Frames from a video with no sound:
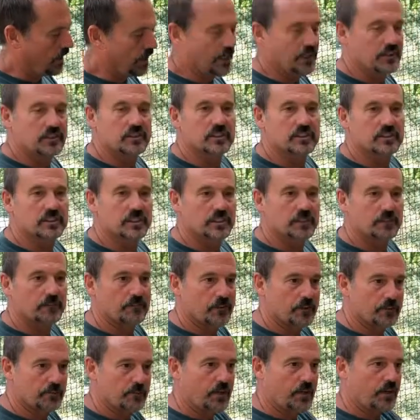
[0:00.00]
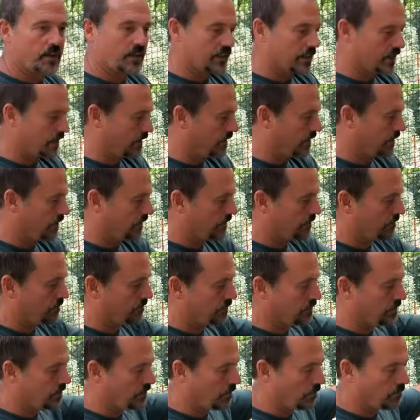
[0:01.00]
just in the fir bark, and
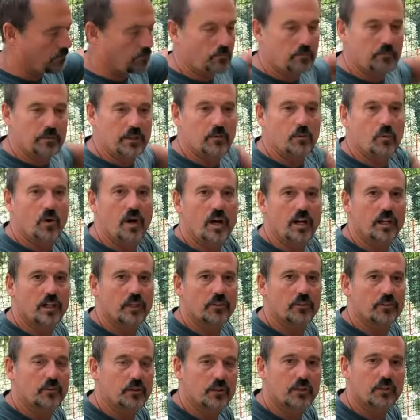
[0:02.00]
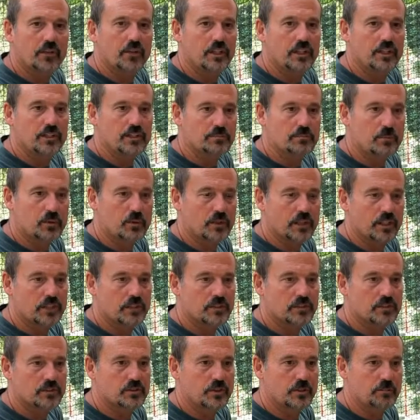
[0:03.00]
me walking through each morning
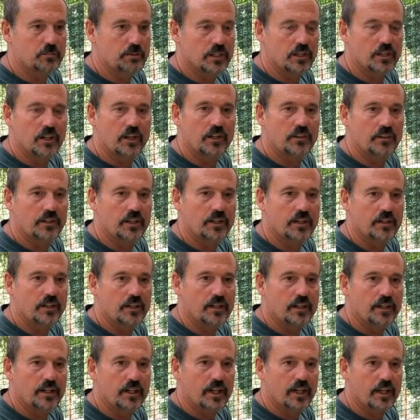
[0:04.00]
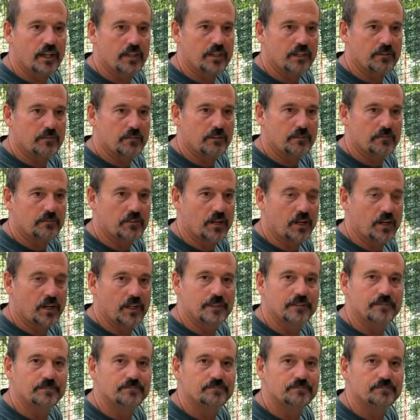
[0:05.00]
just dripping it on there, and they've been fine.